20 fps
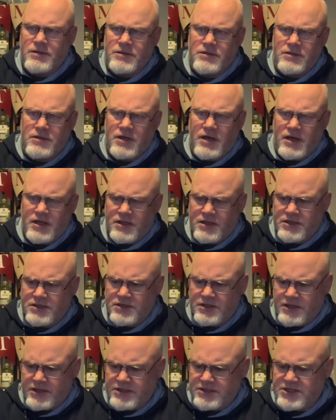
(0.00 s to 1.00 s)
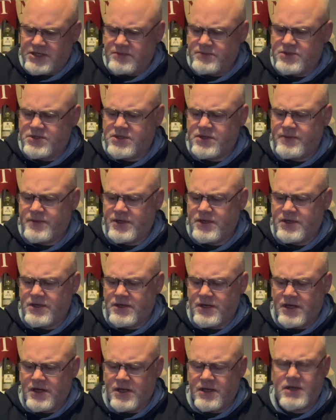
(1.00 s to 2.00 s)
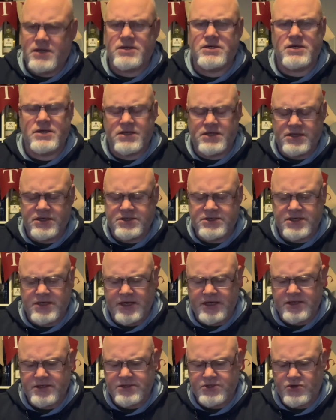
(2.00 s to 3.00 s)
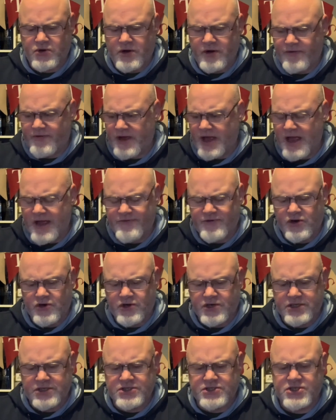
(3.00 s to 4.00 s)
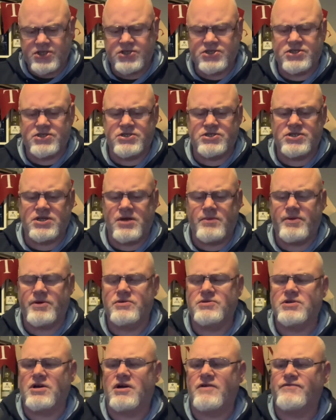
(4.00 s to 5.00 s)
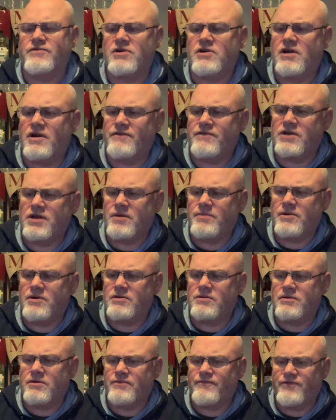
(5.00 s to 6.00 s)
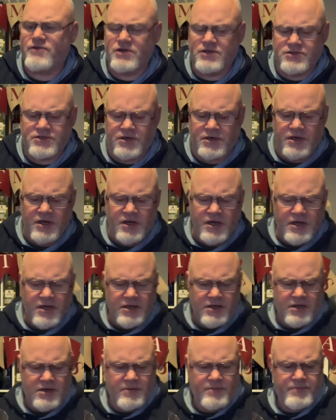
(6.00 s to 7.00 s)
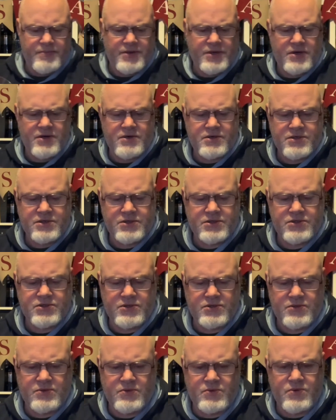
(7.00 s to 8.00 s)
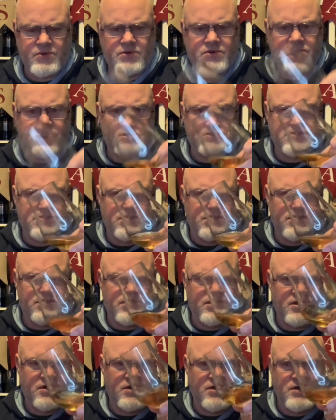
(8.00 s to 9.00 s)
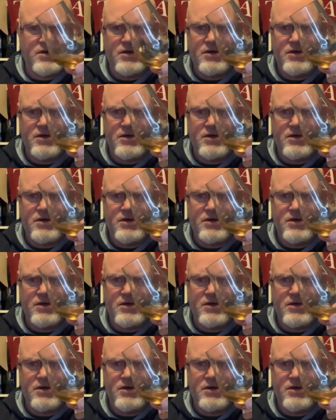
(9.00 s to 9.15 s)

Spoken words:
Yeah, it seems to be a slight sort of heavier consistency about it after having come out of the freezer compared to what is in there.